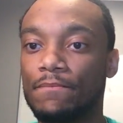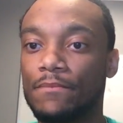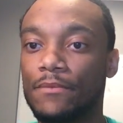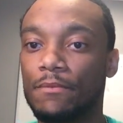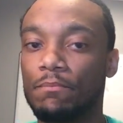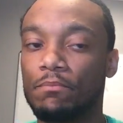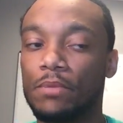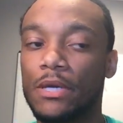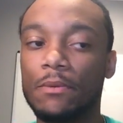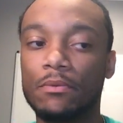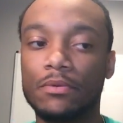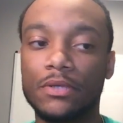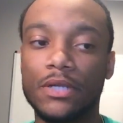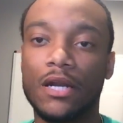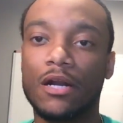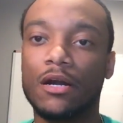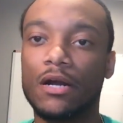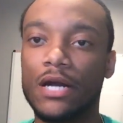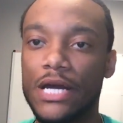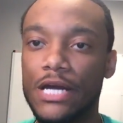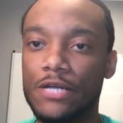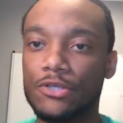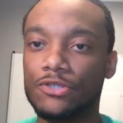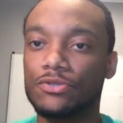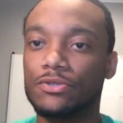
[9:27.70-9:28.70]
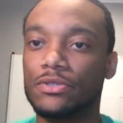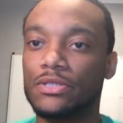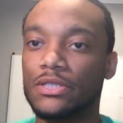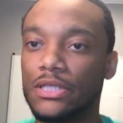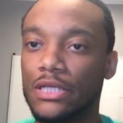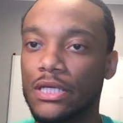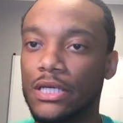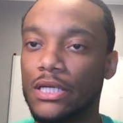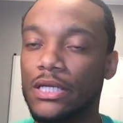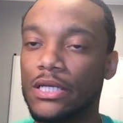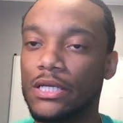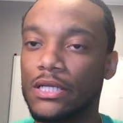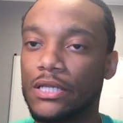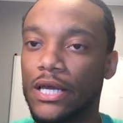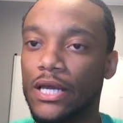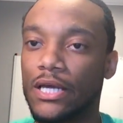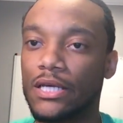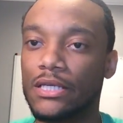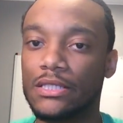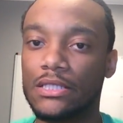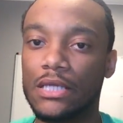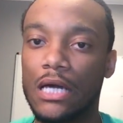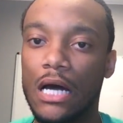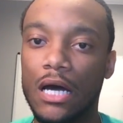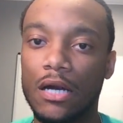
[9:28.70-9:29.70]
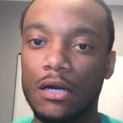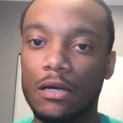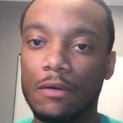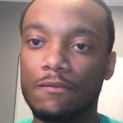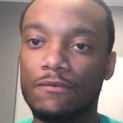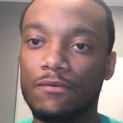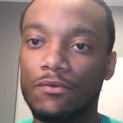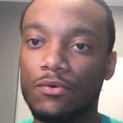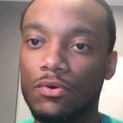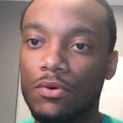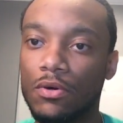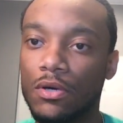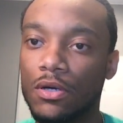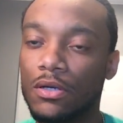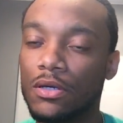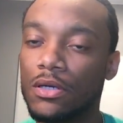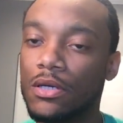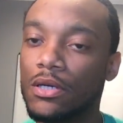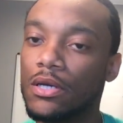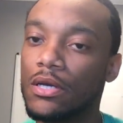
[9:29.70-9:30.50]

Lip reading: people that are interested in it, they can sign up for it,